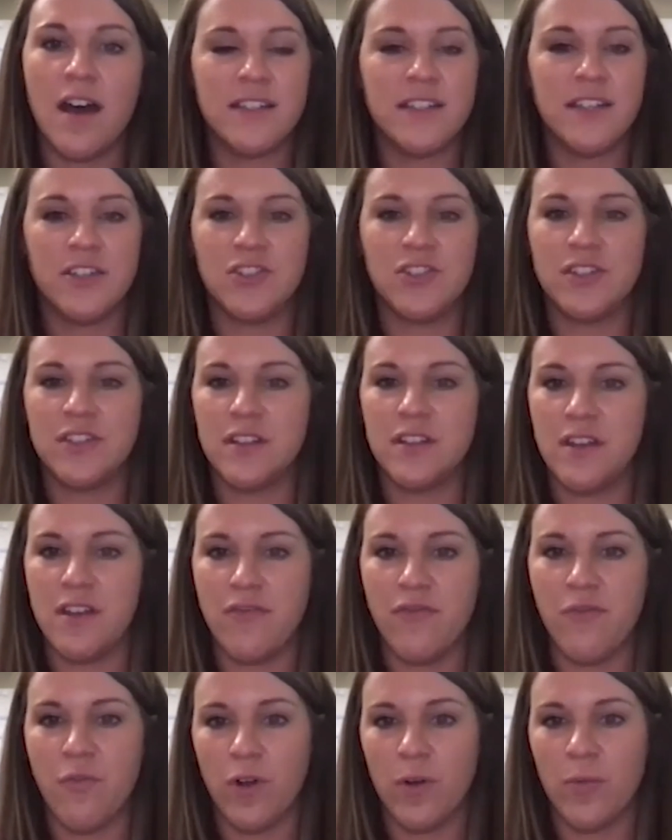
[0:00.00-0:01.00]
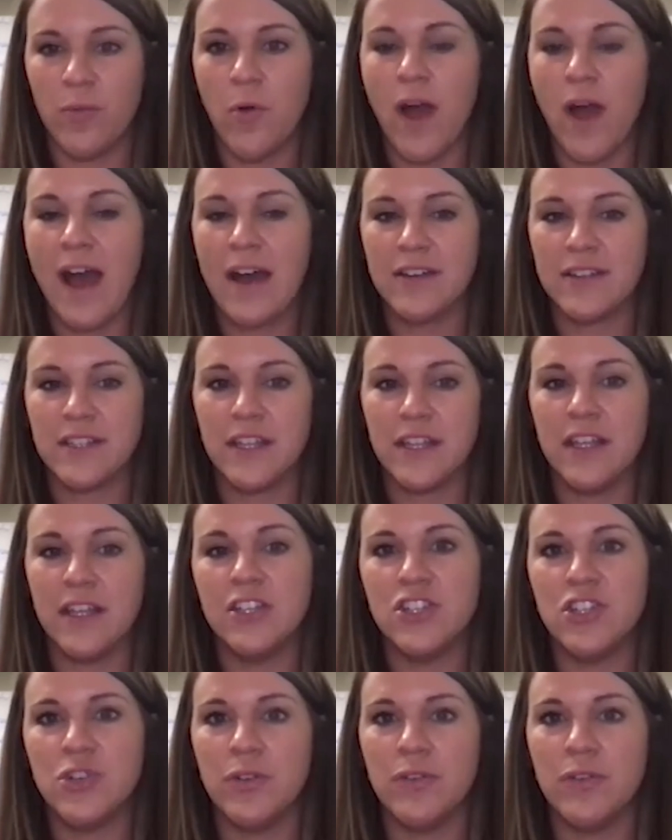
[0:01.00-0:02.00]
such as the affordable housing
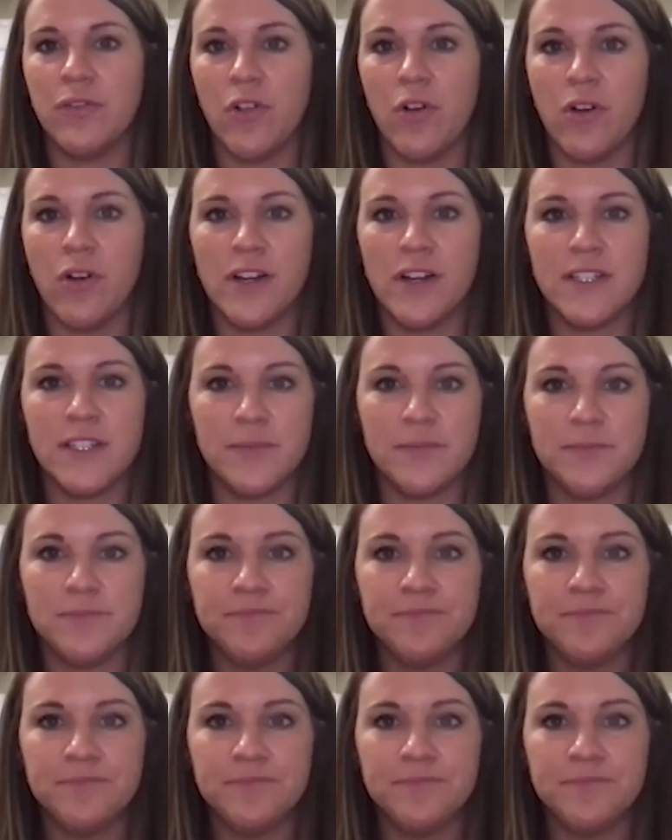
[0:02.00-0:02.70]
issue in Florence?